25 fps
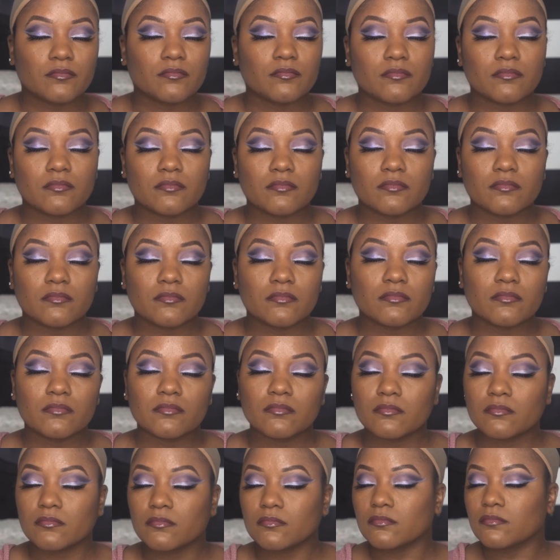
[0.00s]

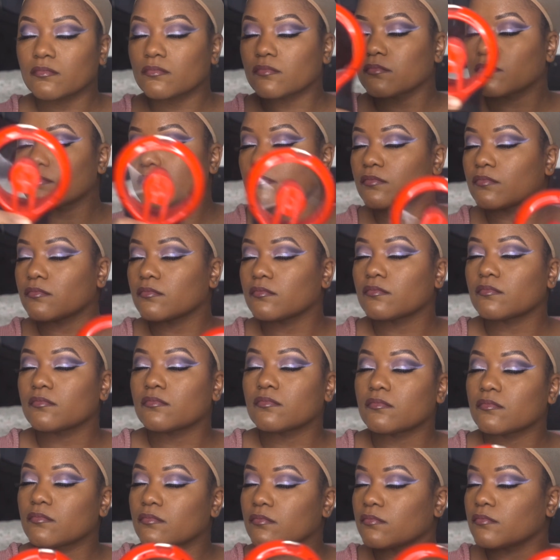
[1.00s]

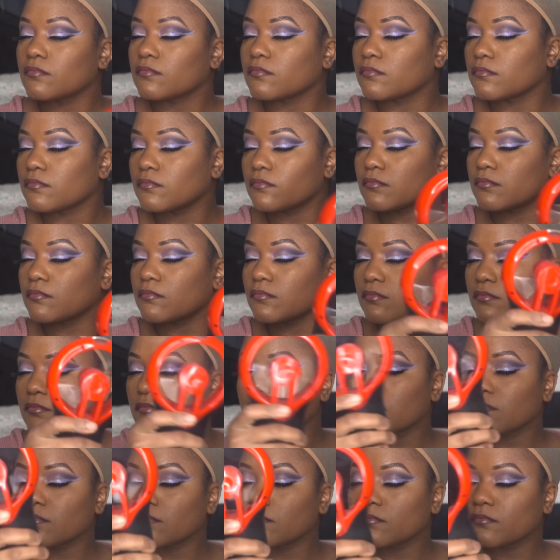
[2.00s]

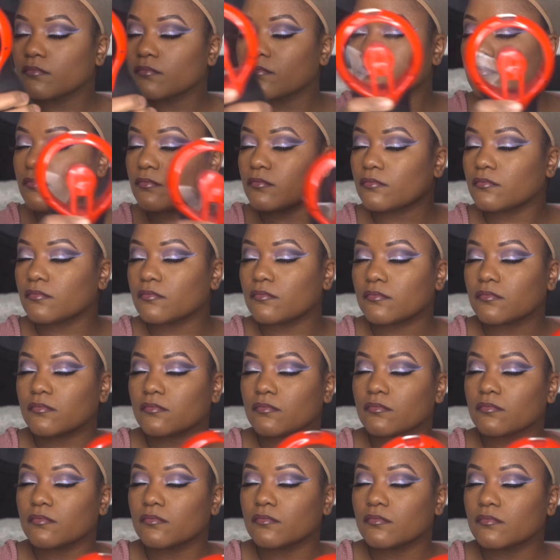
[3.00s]

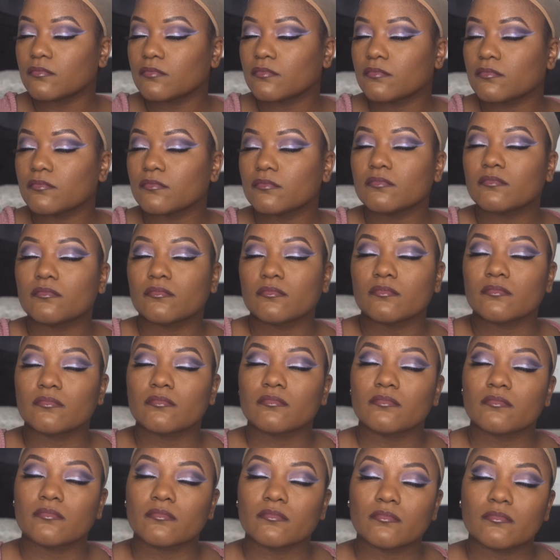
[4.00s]

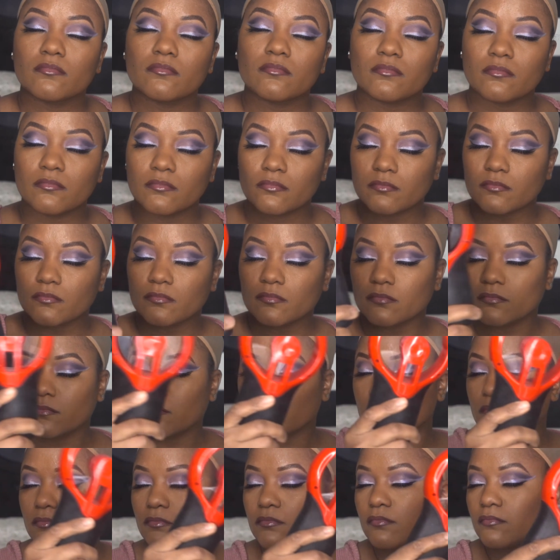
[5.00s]

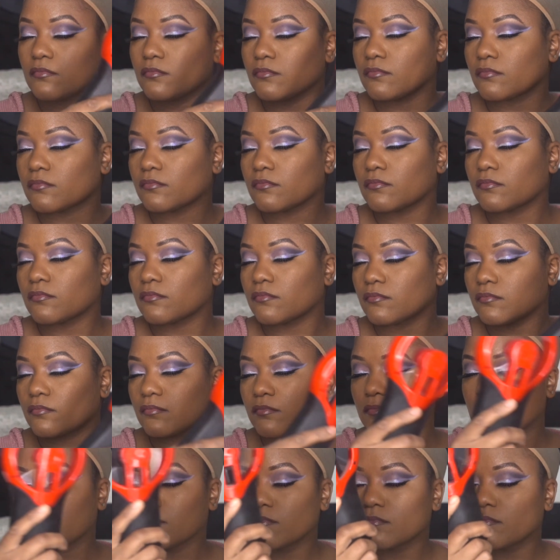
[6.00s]

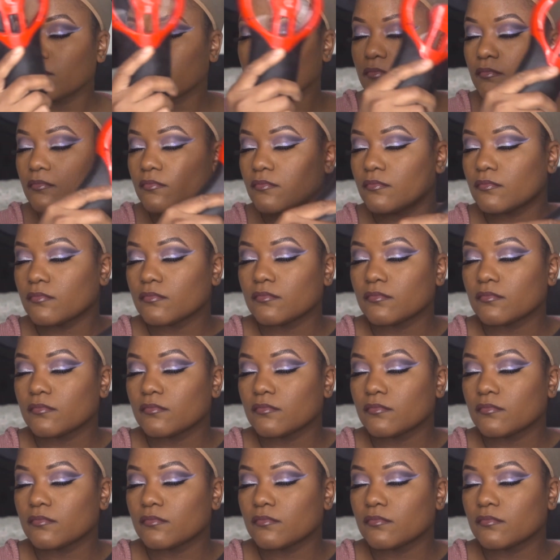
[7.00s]
No one is speaking in this clip.